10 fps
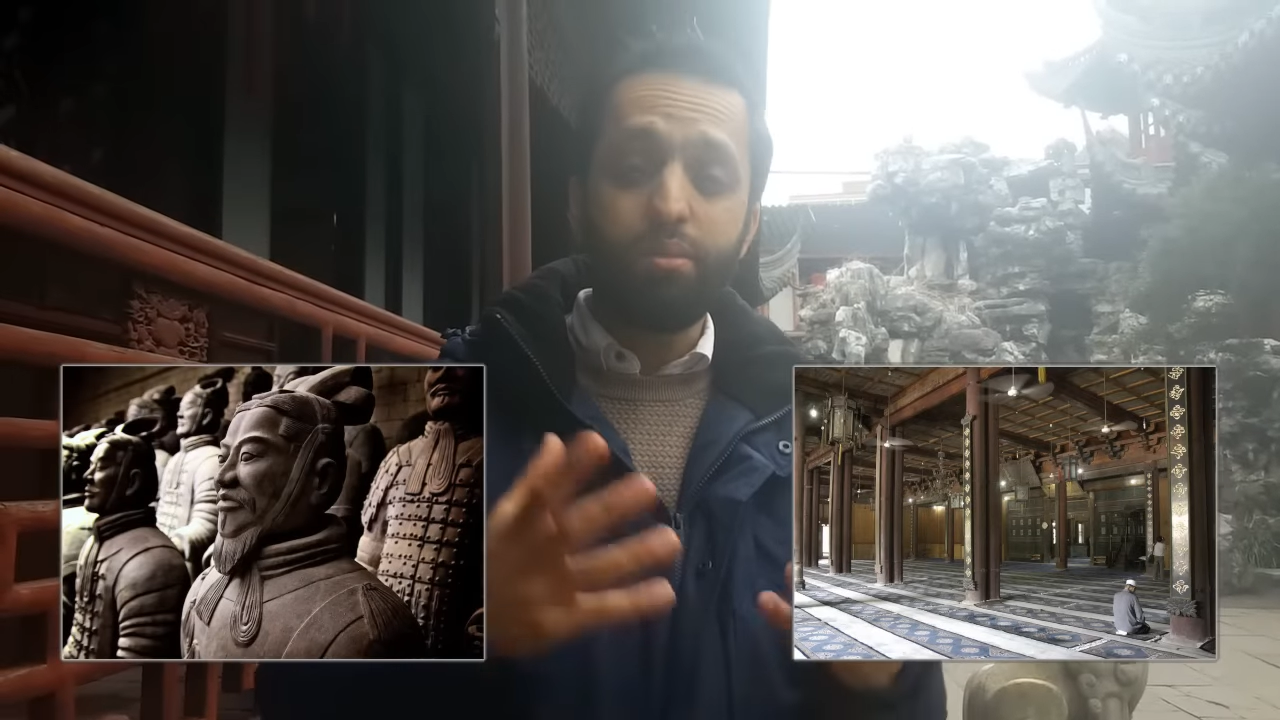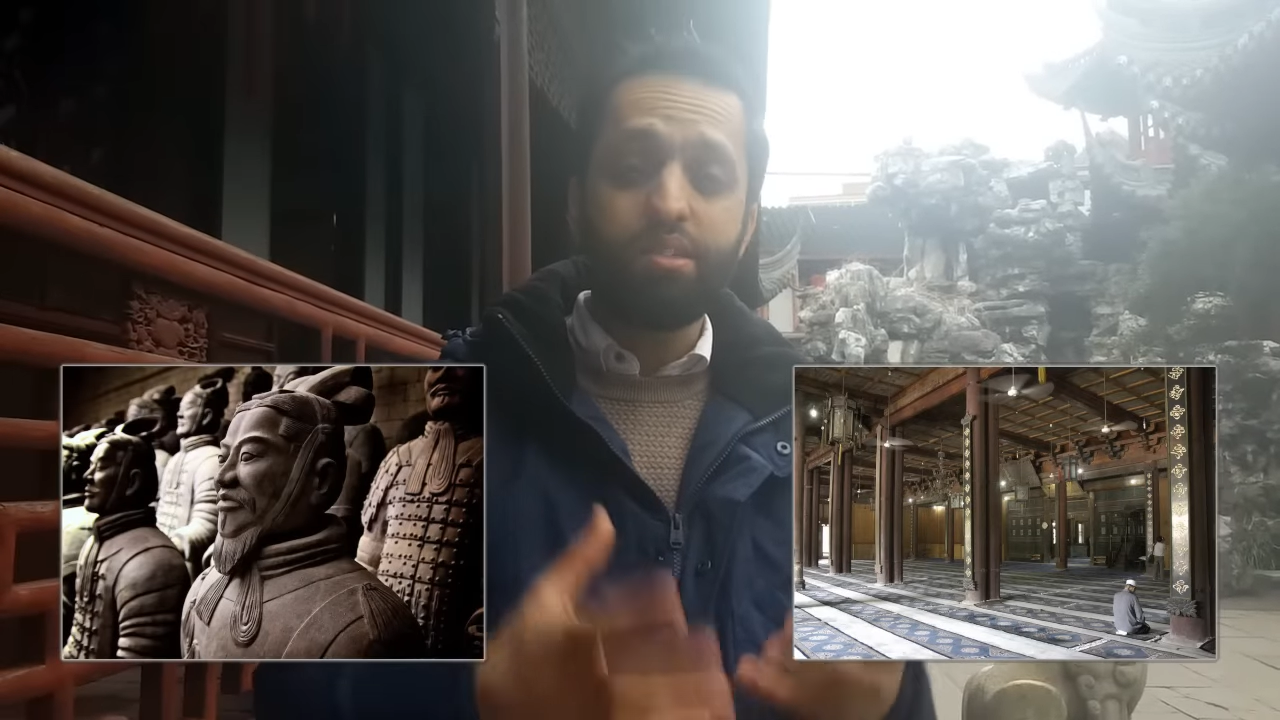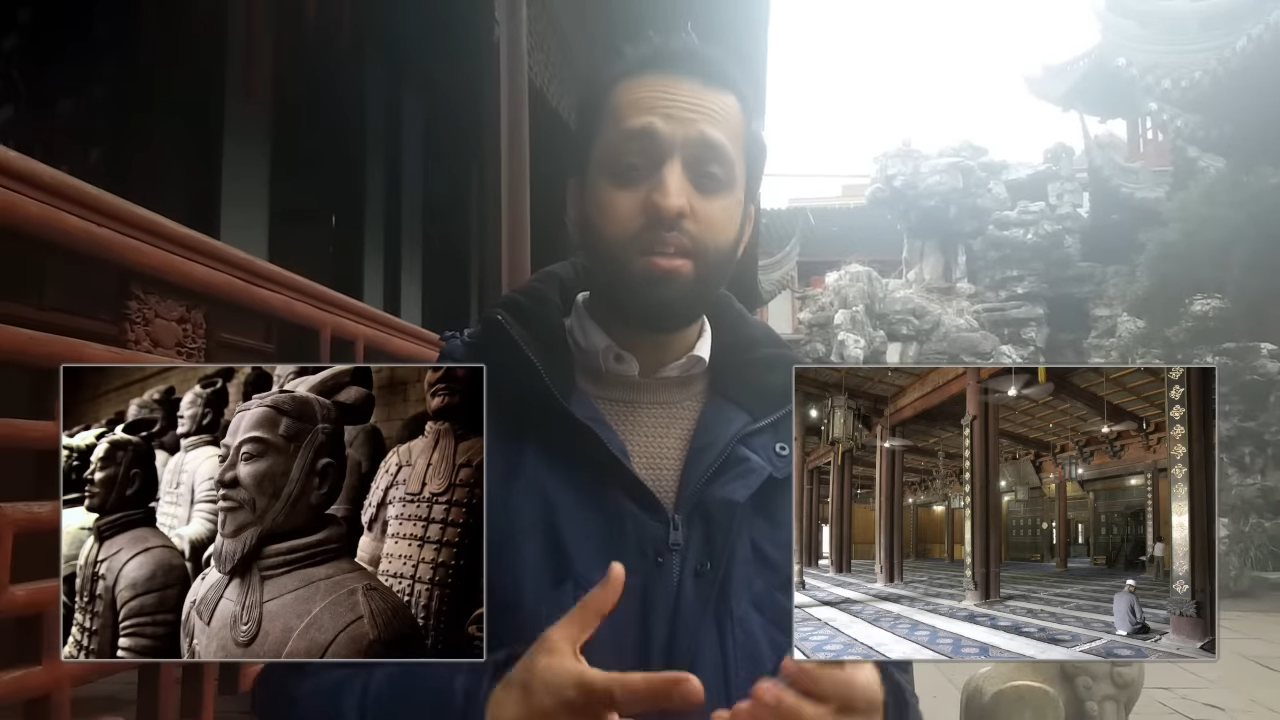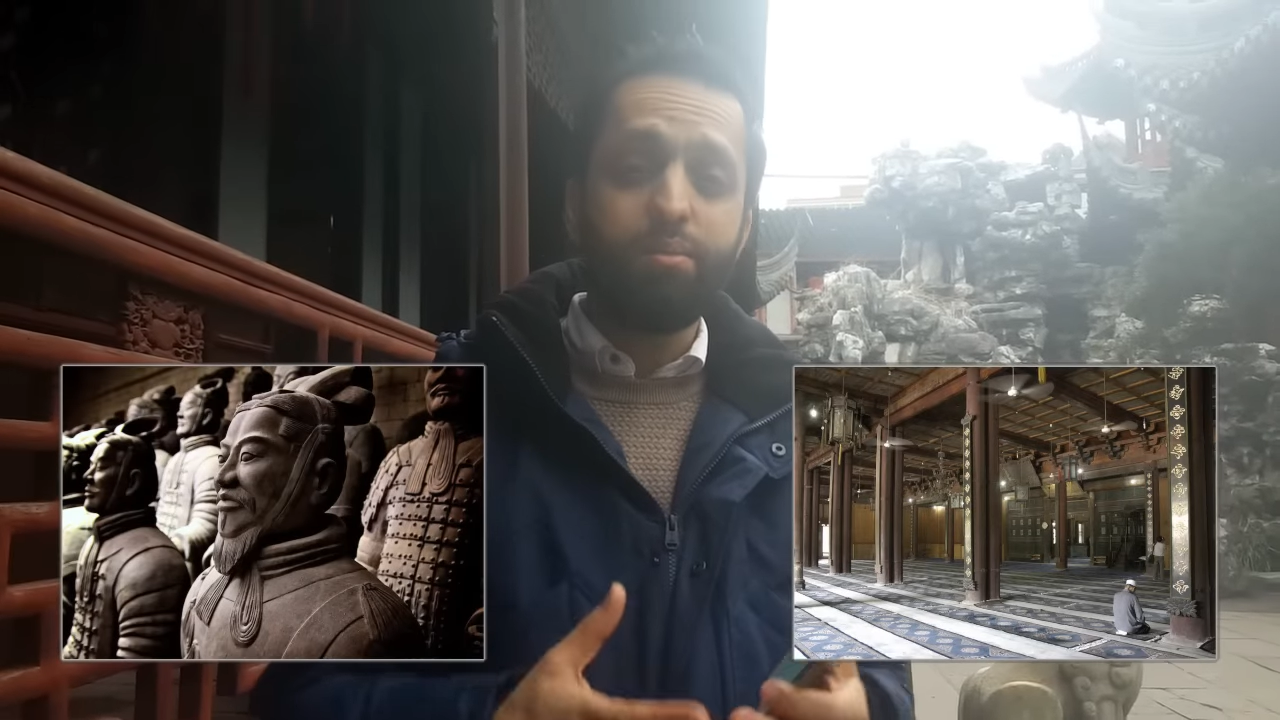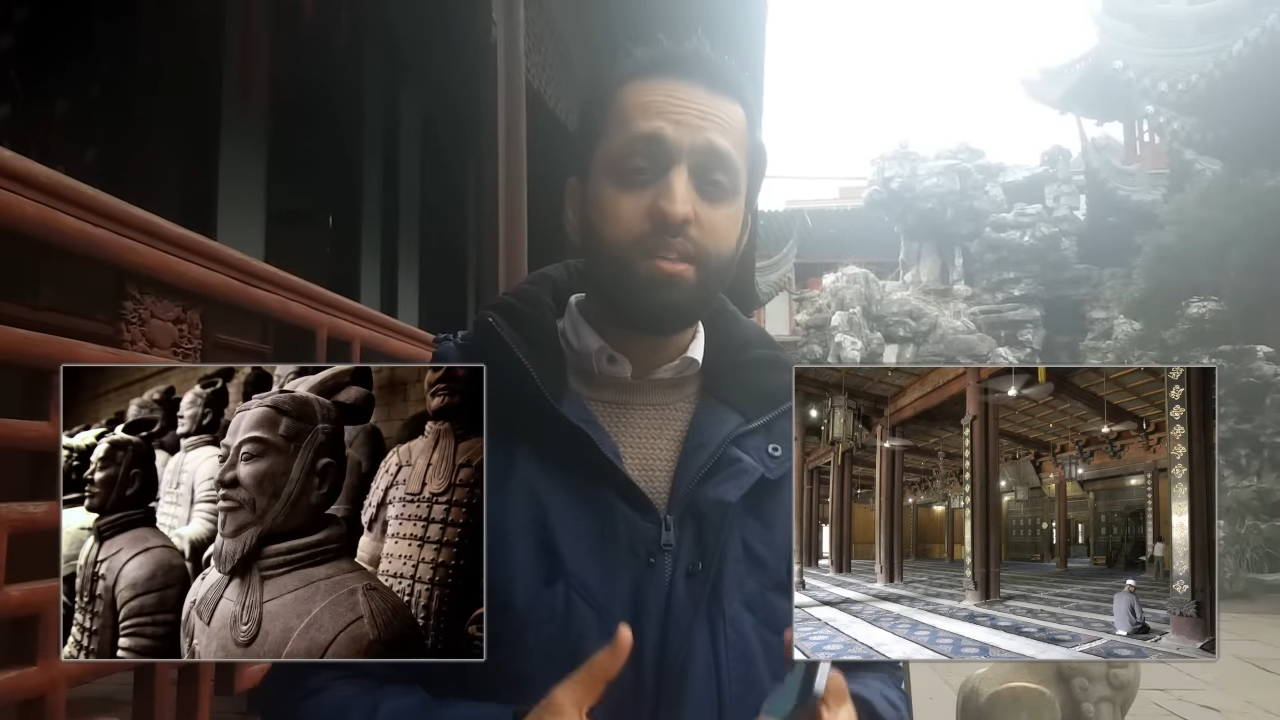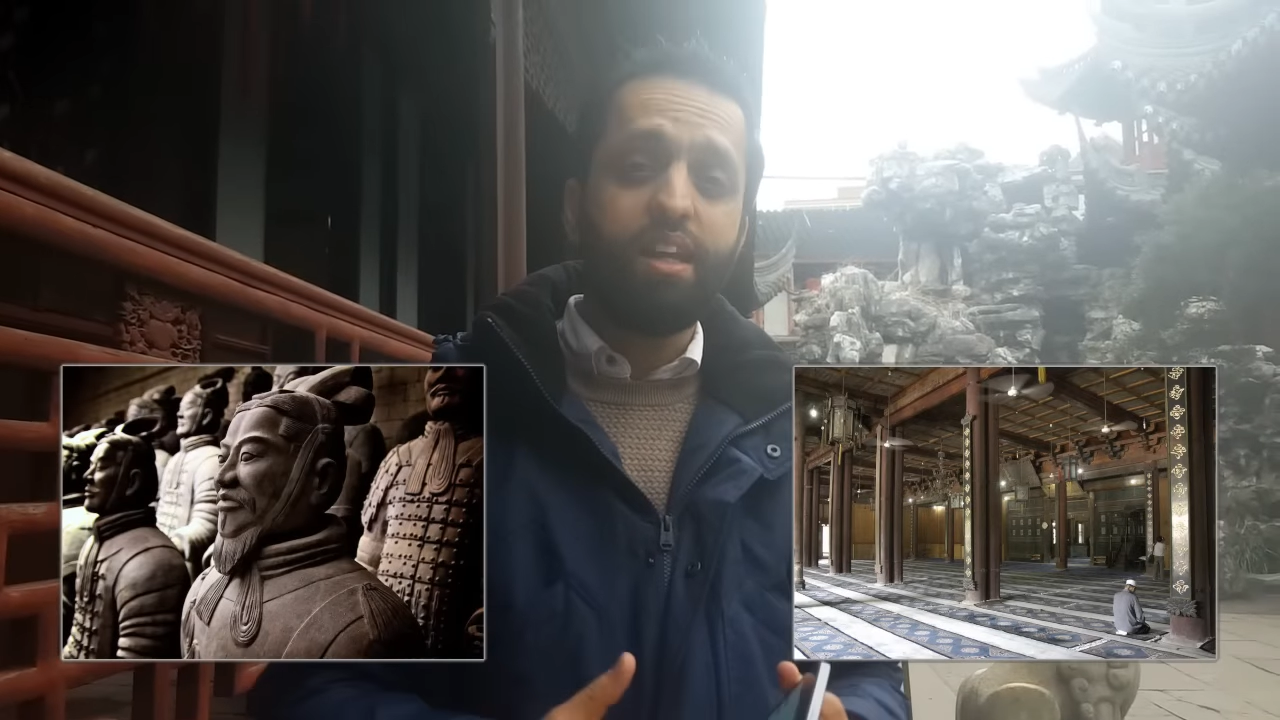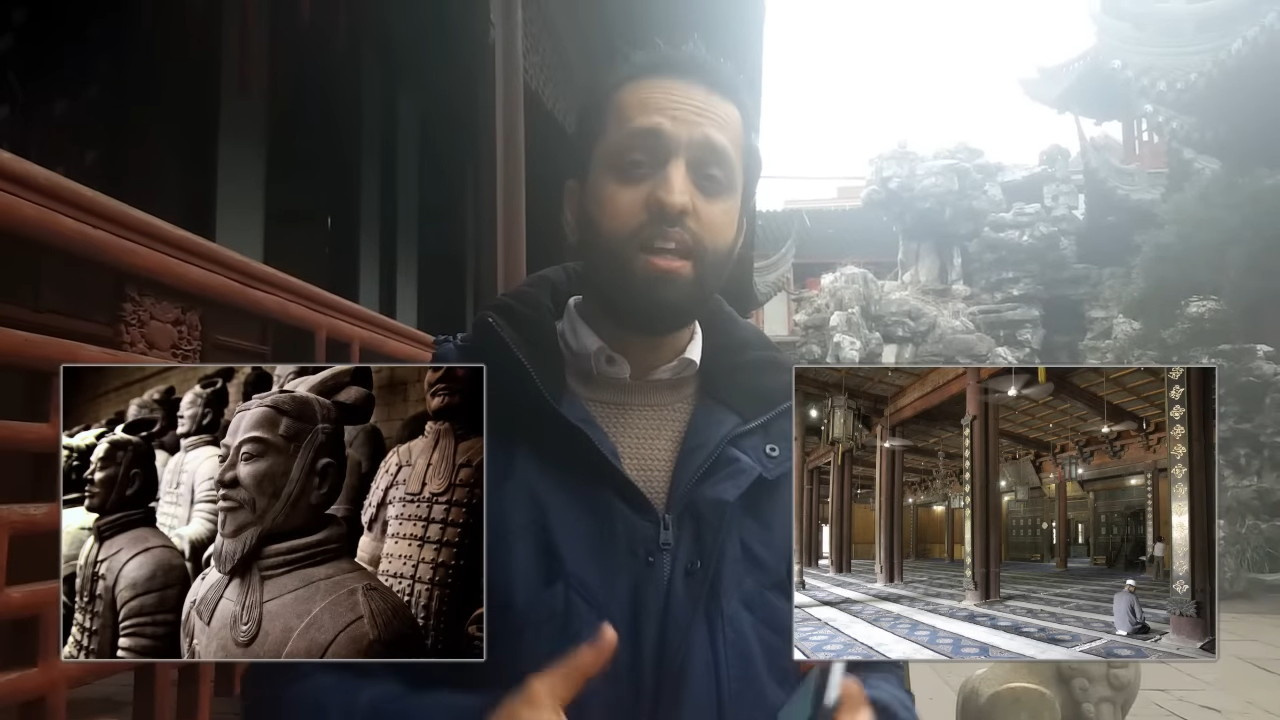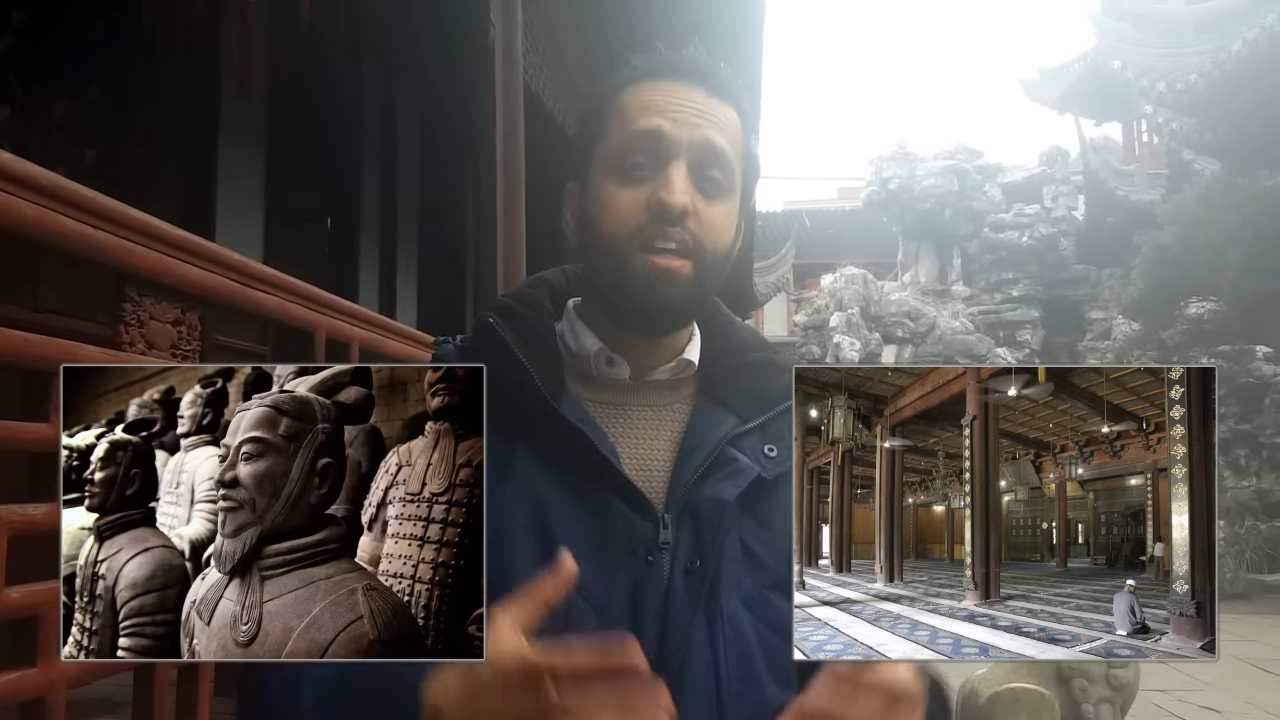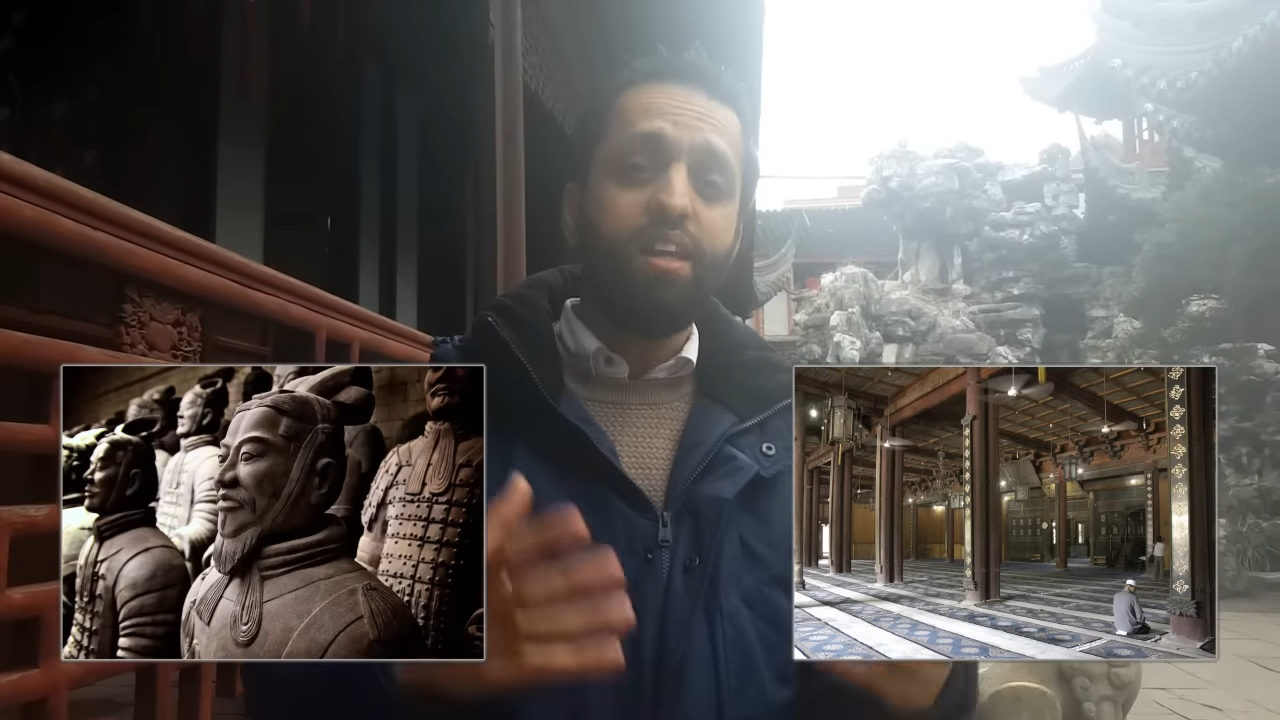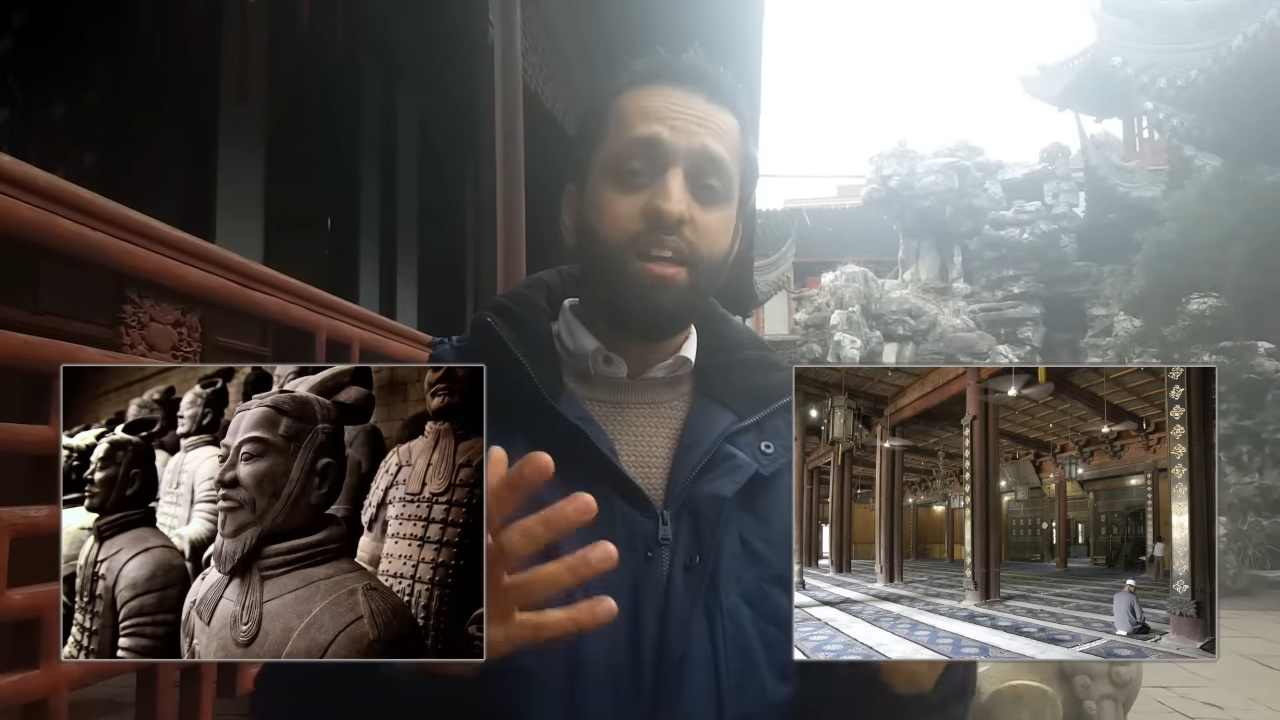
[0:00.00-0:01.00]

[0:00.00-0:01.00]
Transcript: Muslims there